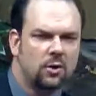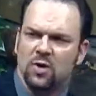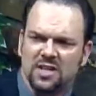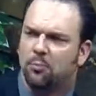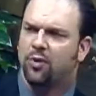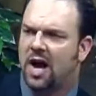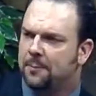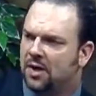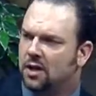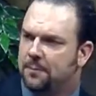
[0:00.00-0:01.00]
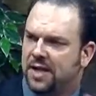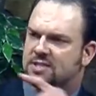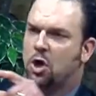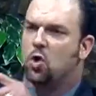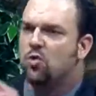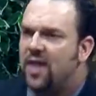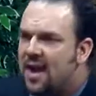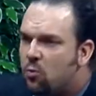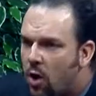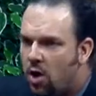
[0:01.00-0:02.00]
it wasn't primarily because of who
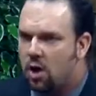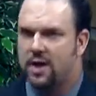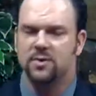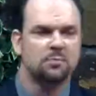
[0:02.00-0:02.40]
they were, it